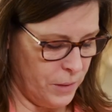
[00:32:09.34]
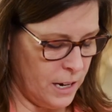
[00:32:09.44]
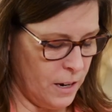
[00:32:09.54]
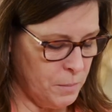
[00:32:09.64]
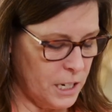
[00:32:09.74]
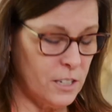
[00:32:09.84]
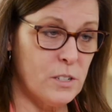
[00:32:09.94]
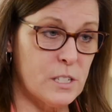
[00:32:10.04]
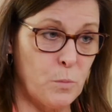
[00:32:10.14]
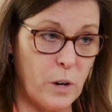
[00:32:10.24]
And now I'm going to do
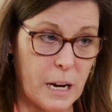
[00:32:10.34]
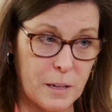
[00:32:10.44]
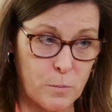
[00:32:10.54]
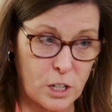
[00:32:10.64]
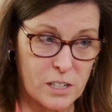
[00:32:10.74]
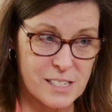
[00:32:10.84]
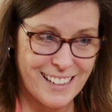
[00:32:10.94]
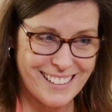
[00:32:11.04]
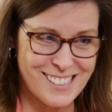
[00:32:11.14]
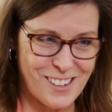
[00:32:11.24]
some rhyming words.
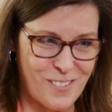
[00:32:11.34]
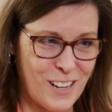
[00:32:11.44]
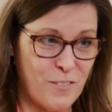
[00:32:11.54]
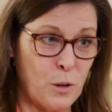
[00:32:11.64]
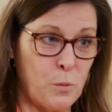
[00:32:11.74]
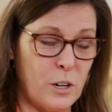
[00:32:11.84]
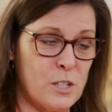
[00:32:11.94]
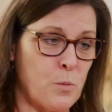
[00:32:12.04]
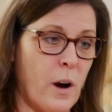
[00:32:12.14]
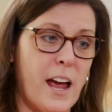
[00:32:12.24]
So if the
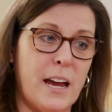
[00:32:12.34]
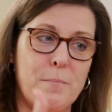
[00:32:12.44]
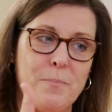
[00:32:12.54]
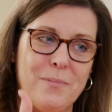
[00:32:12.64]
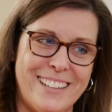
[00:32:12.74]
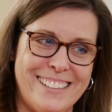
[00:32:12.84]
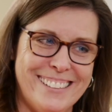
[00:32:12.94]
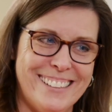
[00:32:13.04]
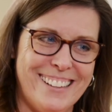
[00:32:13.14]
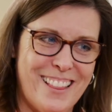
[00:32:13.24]
words rhyme,
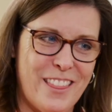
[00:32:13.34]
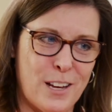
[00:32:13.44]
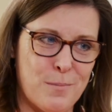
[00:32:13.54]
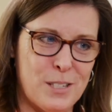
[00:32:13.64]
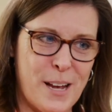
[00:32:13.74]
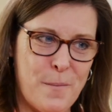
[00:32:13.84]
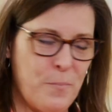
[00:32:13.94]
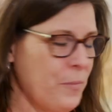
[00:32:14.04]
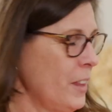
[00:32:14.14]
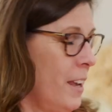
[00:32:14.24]
thumbs up.
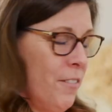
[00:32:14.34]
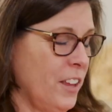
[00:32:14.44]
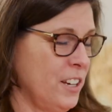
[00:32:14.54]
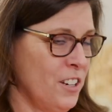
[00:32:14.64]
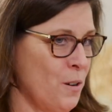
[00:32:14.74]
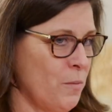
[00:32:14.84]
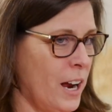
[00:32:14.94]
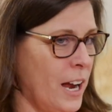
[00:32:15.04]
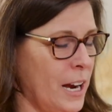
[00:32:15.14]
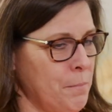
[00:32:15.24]
If they don't
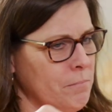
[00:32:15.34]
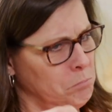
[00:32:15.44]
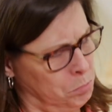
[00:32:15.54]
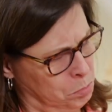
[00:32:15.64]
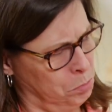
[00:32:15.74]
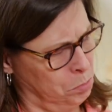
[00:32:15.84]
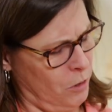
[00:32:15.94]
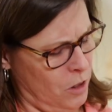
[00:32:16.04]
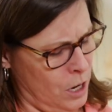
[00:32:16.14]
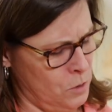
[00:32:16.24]
rhyme,
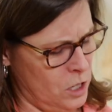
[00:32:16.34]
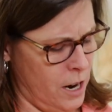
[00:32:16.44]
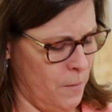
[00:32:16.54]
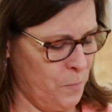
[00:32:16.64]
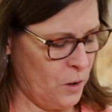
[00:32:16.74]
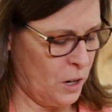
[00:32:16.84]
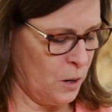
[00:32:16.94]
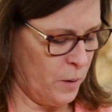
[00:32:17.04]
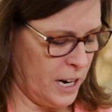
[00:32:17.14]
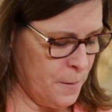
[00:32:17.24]
thumbs down.
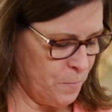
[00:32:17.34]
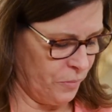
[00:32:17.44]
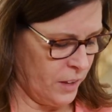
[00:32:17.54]
Okay, ready?